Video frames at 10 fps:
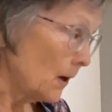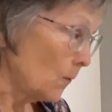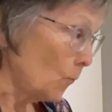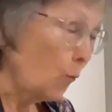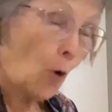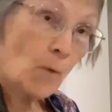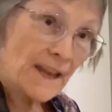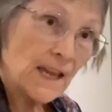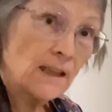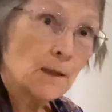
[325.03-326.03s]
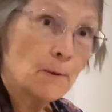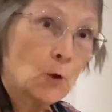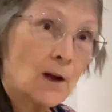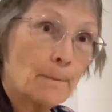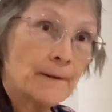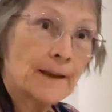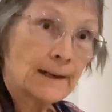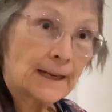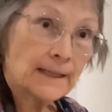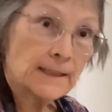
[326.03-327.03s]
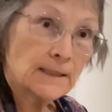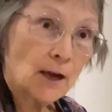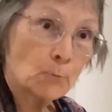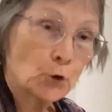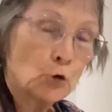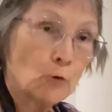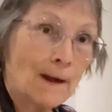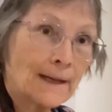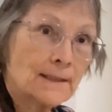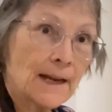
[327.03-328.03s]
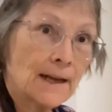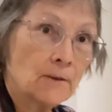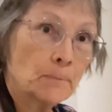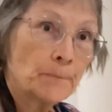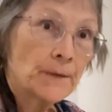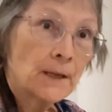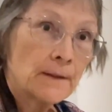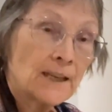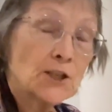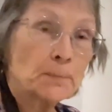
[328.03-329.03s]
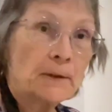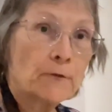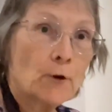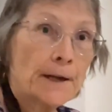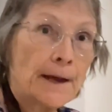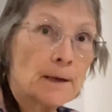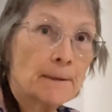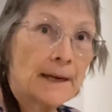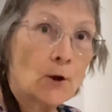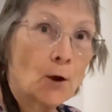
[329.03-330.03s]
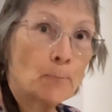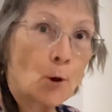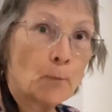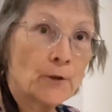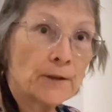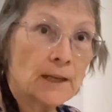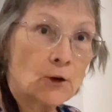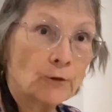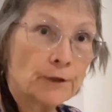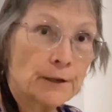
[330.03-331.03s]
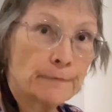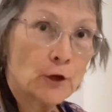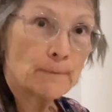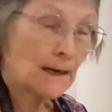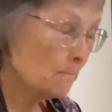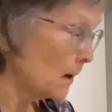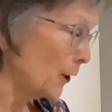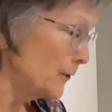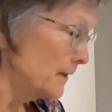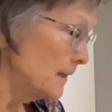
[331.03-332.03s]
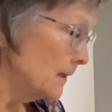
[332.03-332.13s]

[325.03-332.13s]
while we heat the milk up and then let it cool back down, then just before I go to bed I pop it onto the ferment mode.